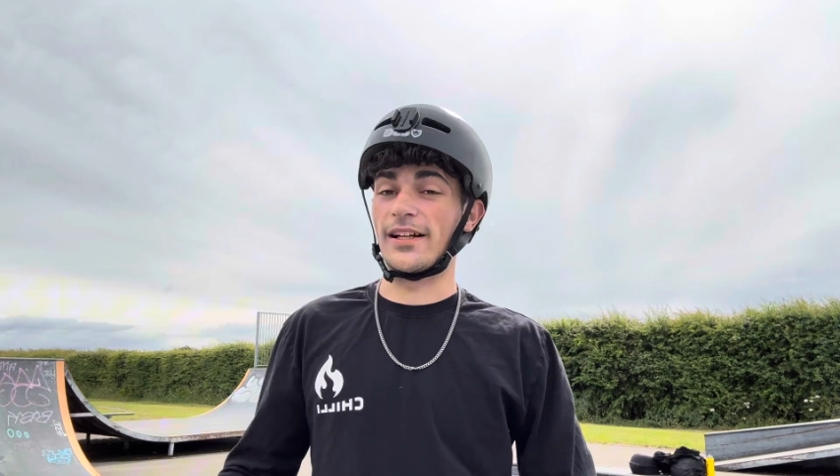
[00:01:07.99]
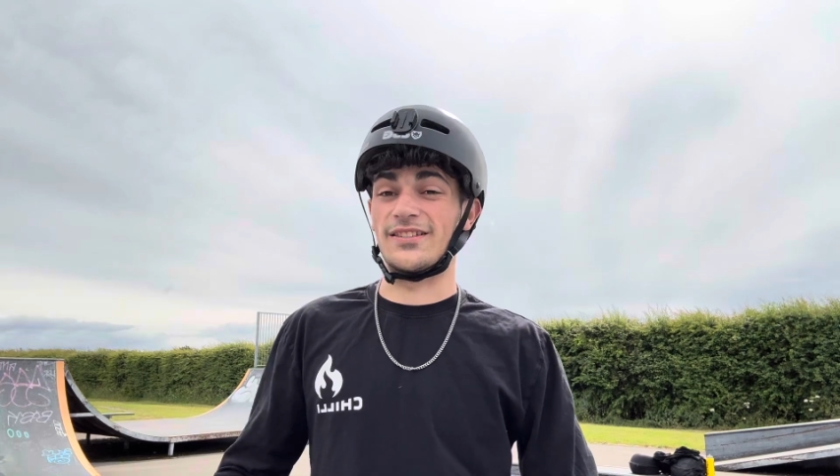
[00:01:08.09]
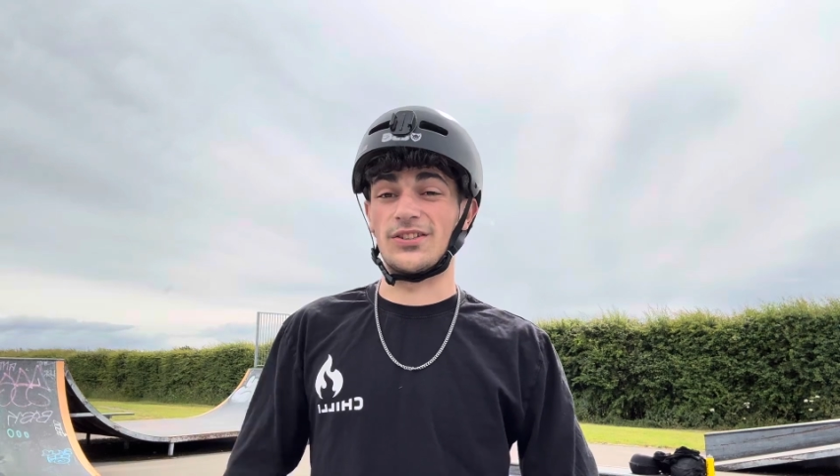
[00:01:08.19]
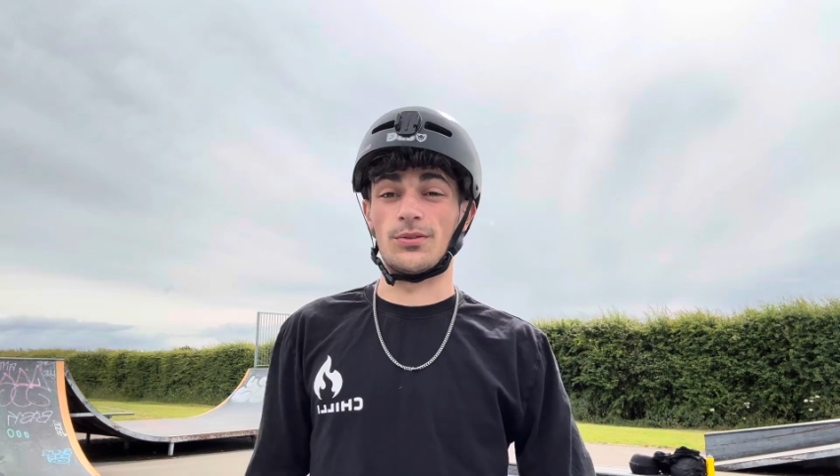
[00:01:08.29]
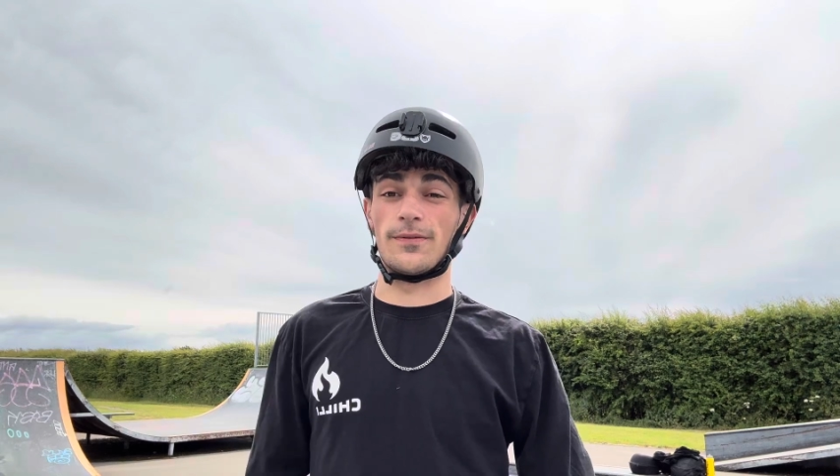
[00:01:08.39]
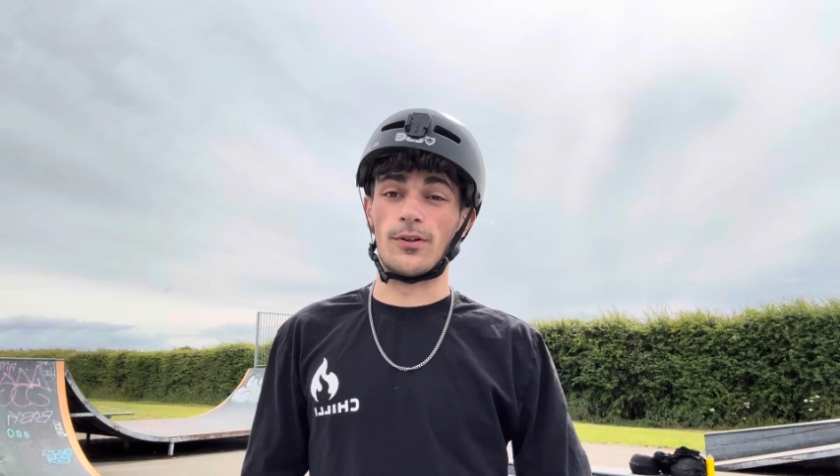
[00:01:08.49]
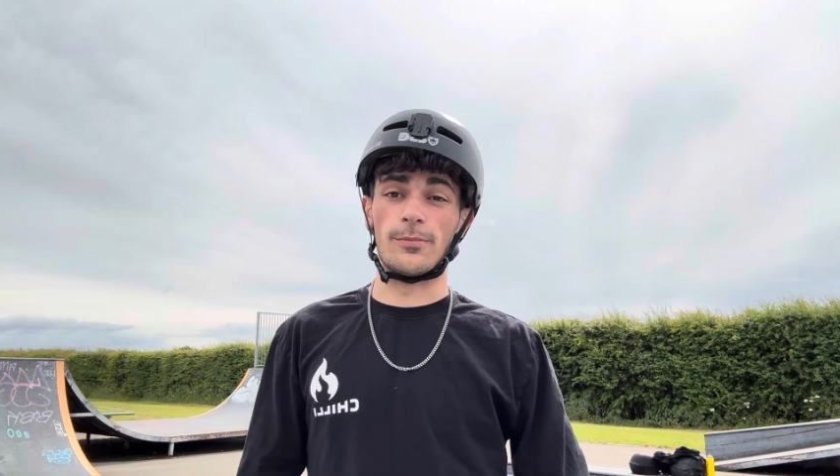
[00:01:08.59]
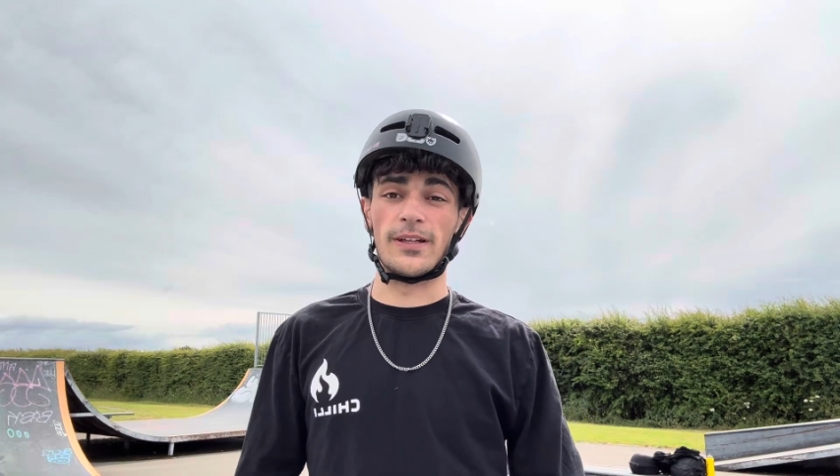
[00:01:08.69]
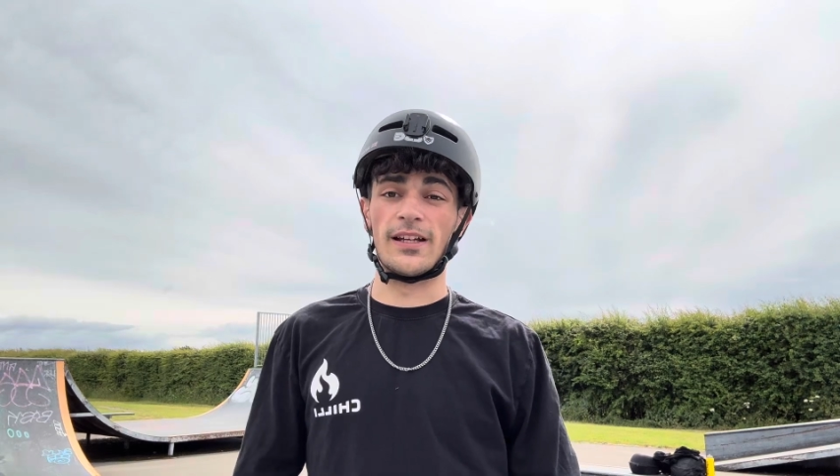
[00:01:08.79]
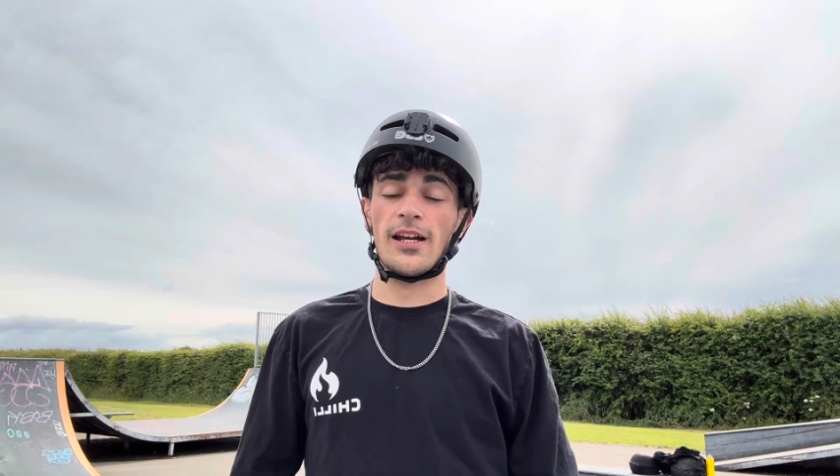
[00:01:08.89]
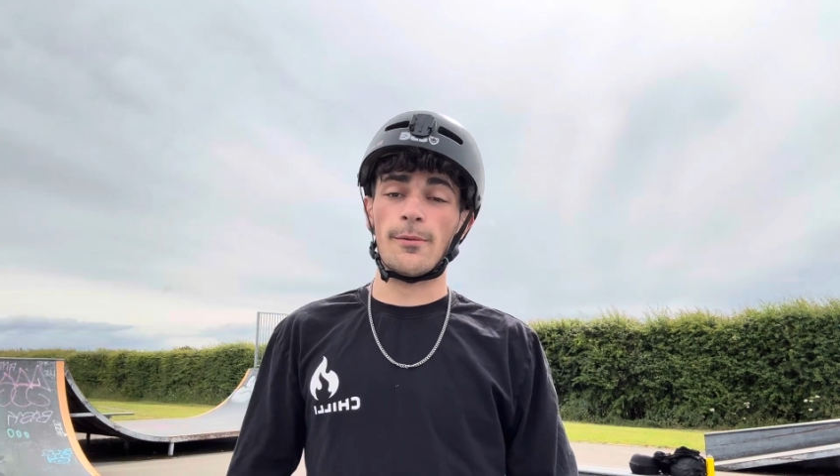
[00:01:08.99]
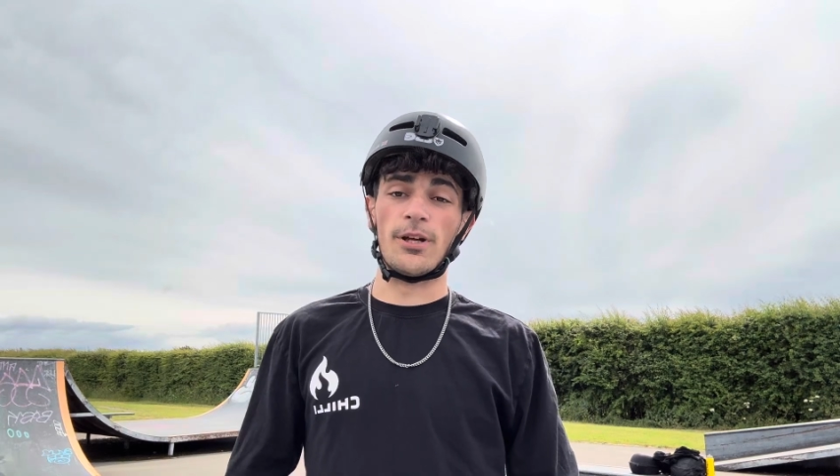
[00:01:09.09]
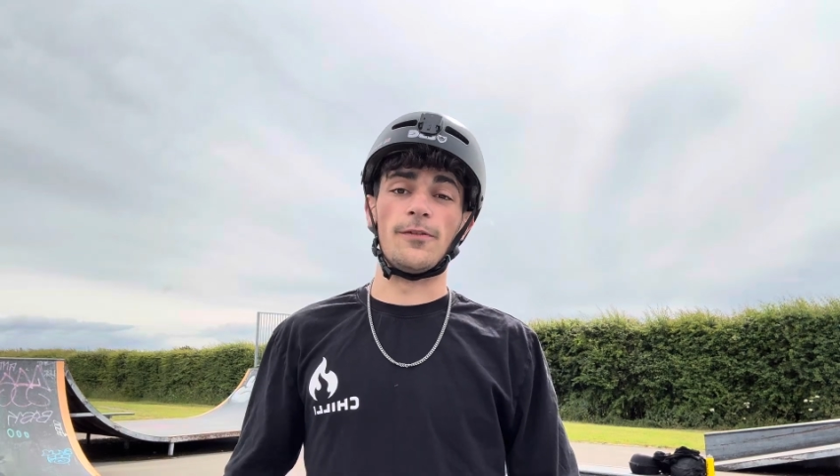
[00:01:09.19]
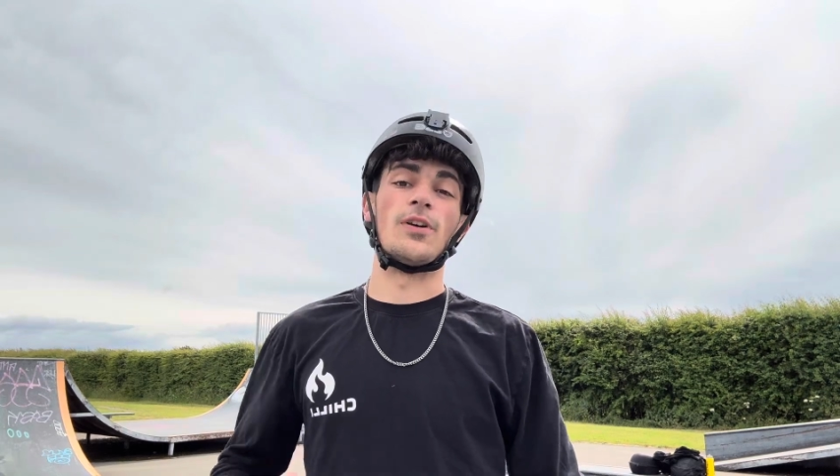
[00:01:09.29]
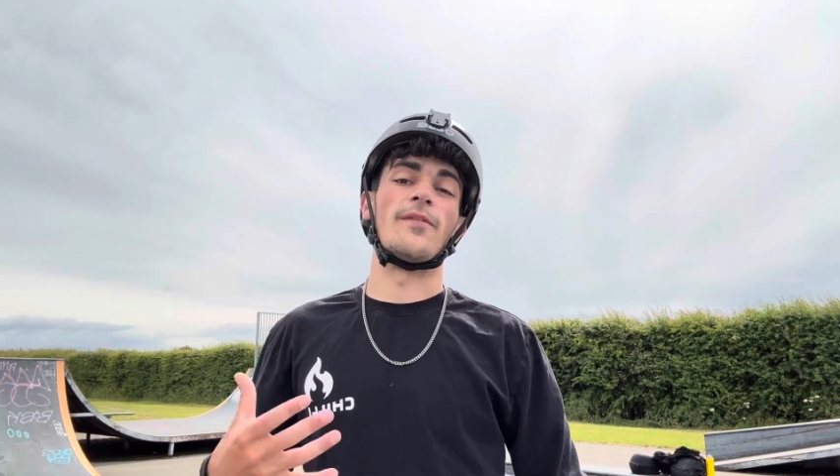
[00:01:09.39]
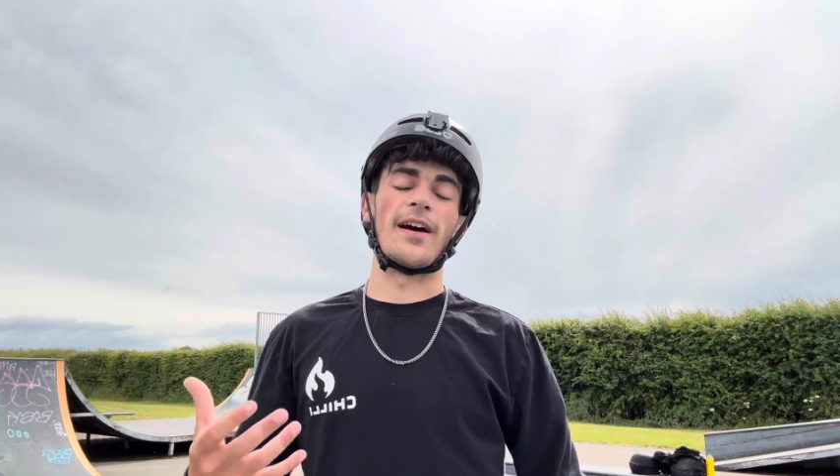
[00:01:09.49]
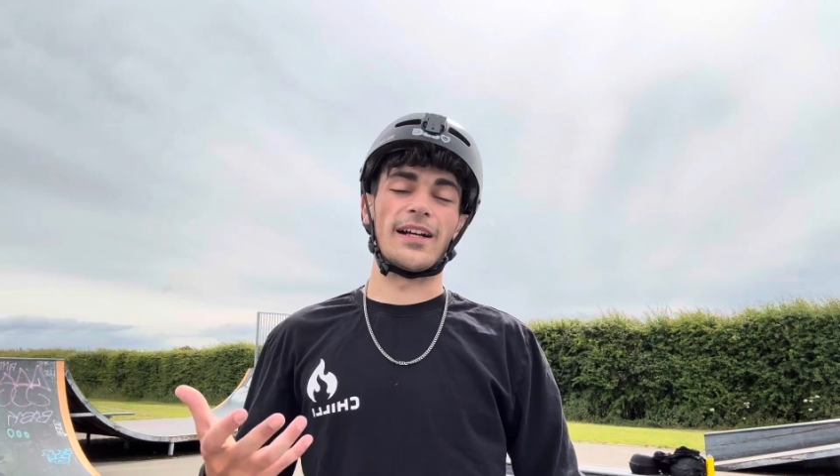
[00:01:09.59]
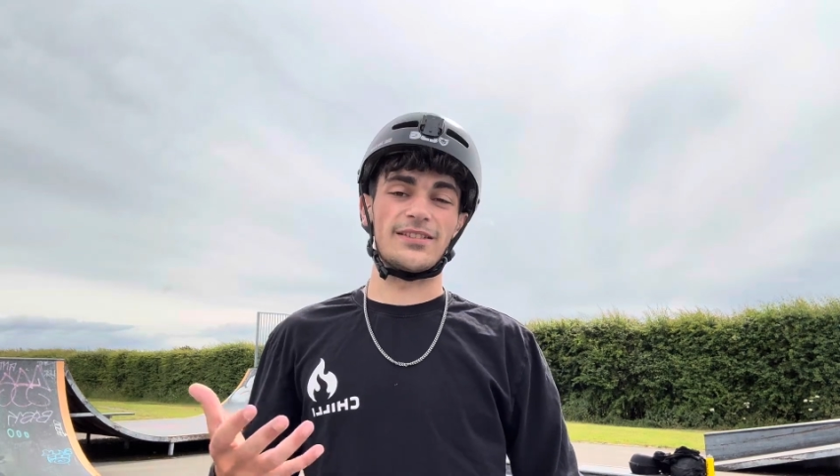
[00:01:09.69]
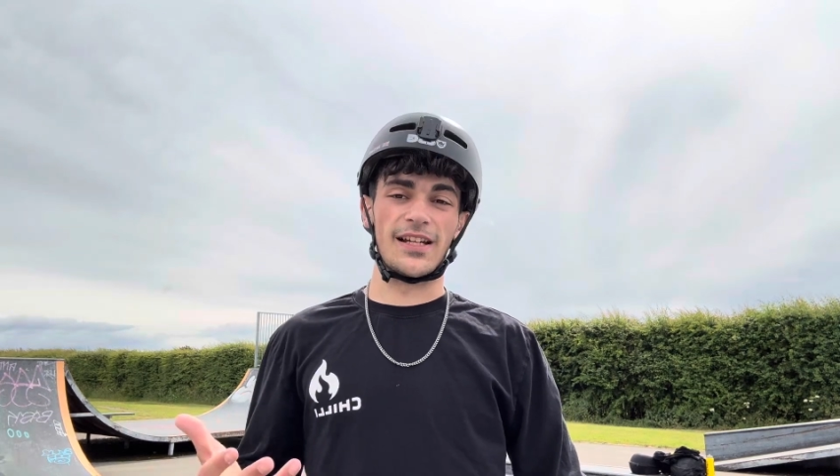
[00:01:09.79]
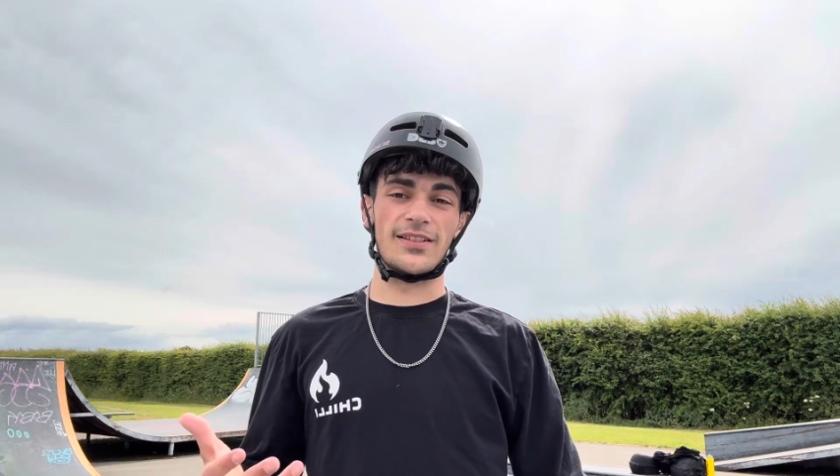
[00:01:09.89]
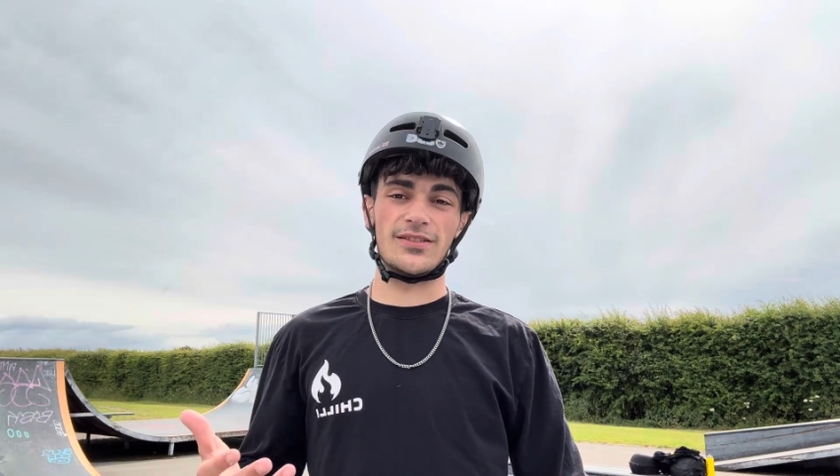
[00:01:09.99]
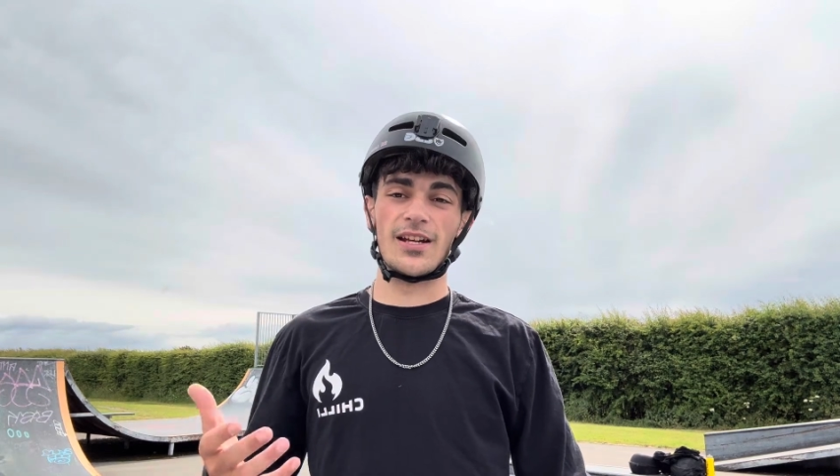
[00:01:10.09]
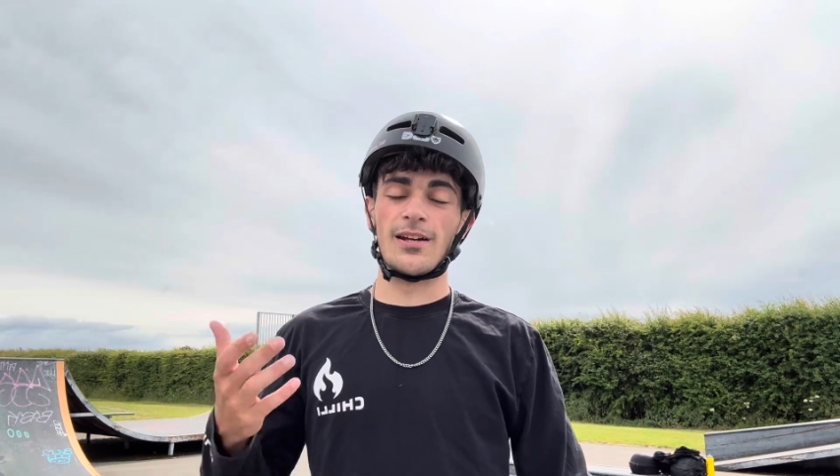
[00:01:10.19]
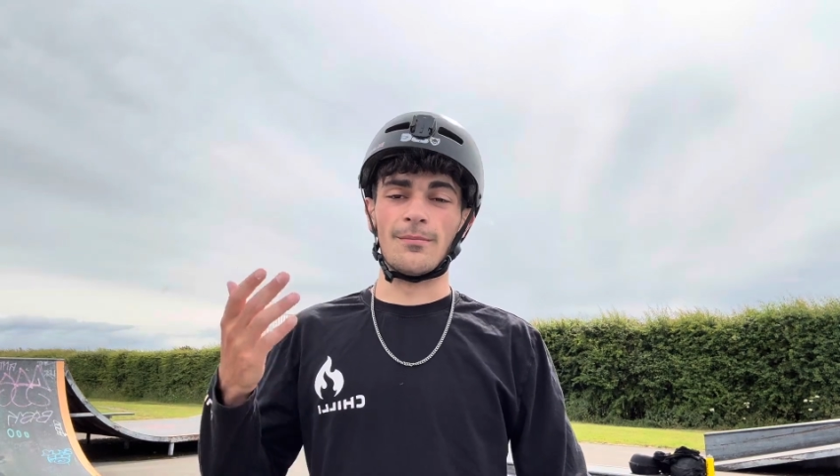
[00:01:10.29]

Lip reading: access to a foam pit, but if you have access,